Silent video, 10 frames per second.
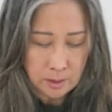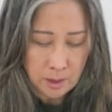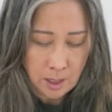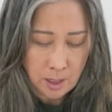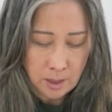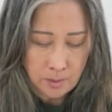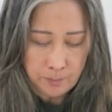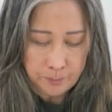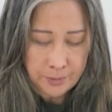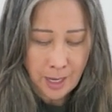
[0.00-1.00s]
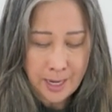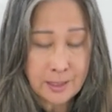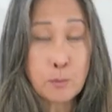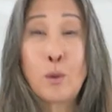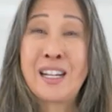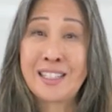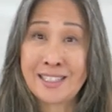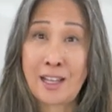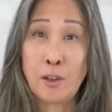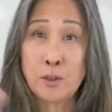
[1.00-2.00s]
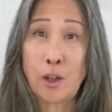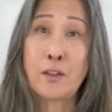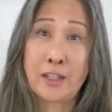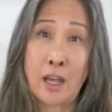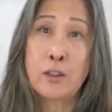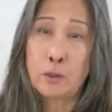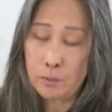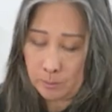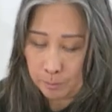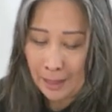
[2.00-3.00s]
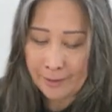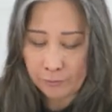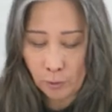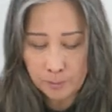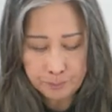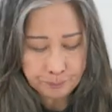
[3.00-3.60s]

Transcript: the item when it sells on the other platform,